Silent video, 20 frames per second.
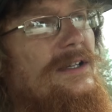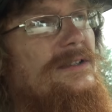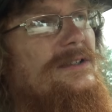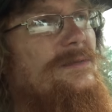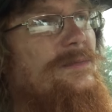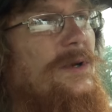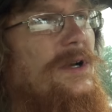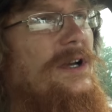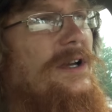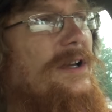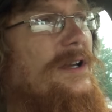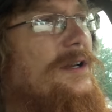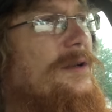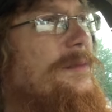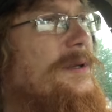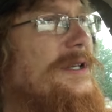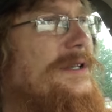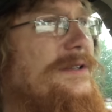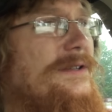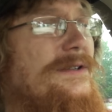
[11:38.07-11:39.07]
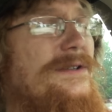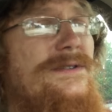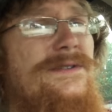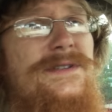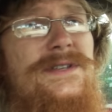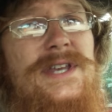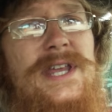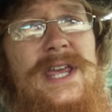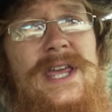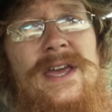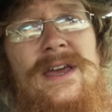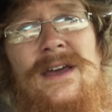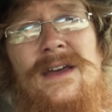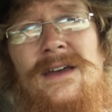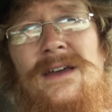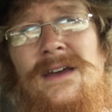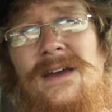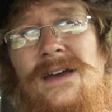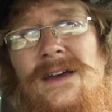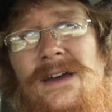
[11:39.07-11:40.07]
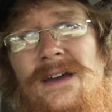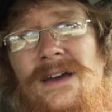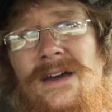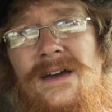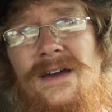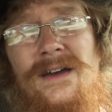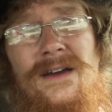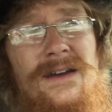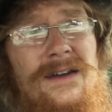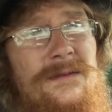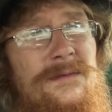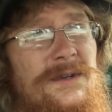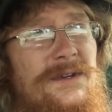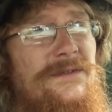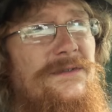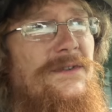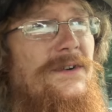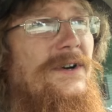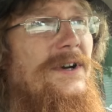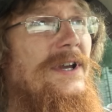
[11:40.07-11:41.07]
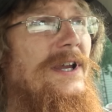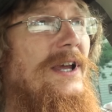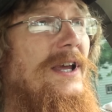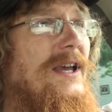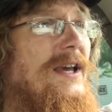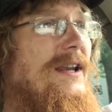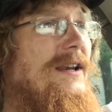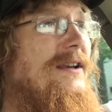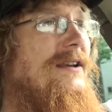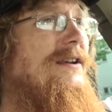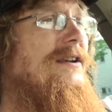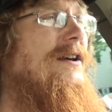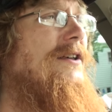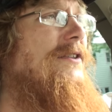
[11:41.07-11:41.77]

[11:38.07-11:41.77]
Because it's probably going to be Tuesday before you get it,